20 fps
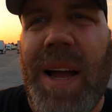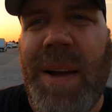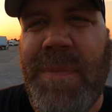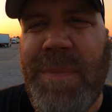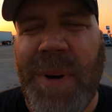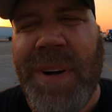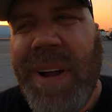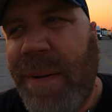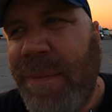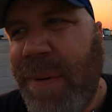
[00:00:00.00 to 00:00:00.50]
I'm
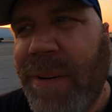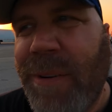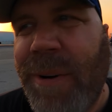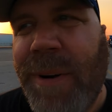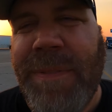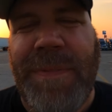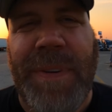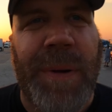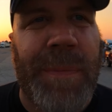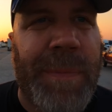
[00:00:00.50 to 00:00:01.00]
not
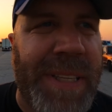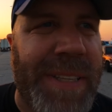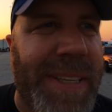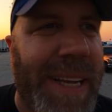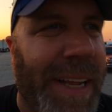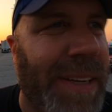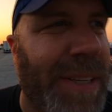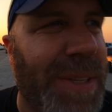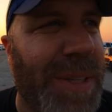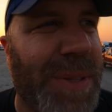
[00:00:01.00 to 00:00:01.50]
going to film
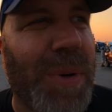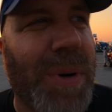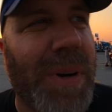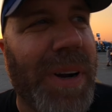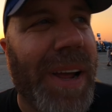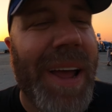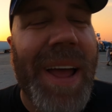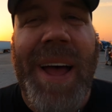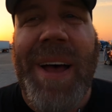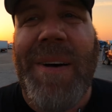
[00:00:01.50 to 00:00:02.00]
inside the store,
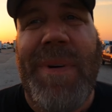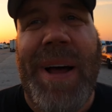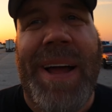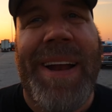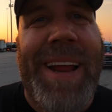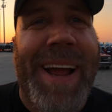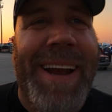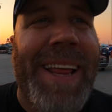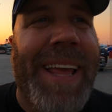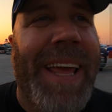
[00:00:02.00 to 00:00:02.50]

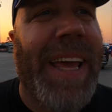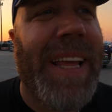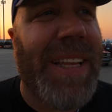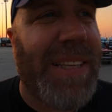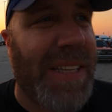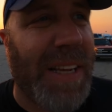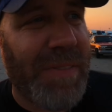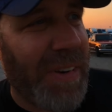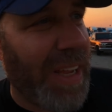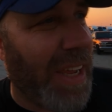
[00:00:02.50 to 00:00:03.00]
but I need to get
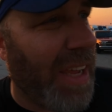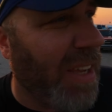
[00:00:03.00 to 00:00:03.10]
something